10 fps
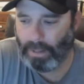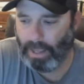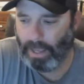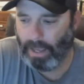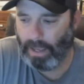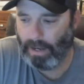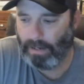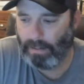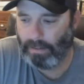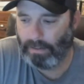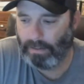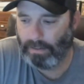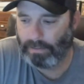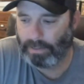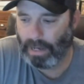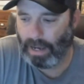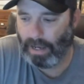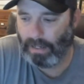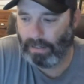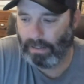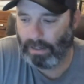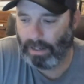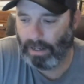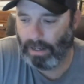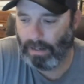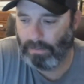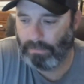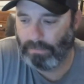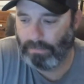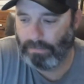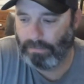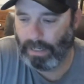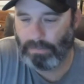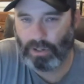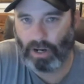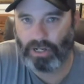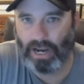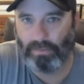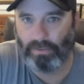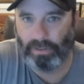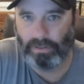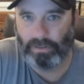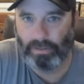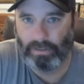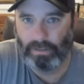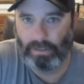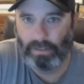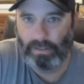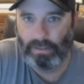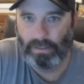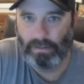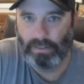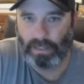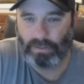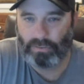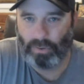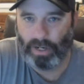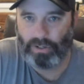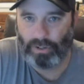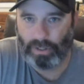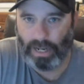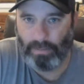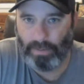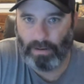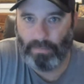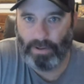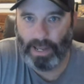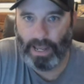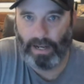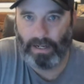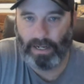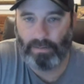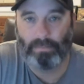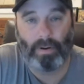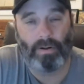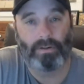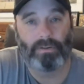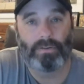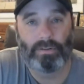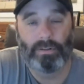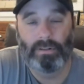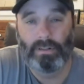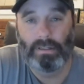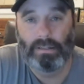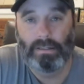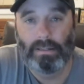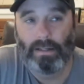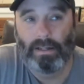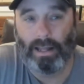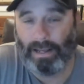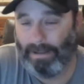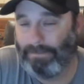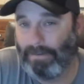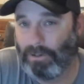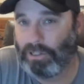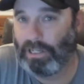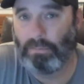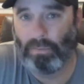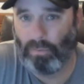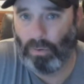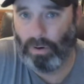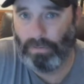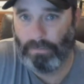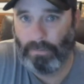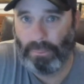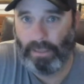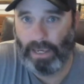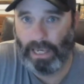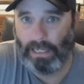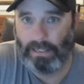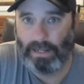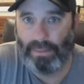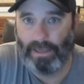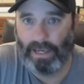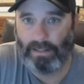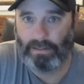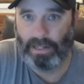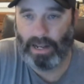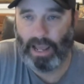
And this guy named Josh Hamilton, Texas Ranger, came up and hit balls like I've never seen before. He did things.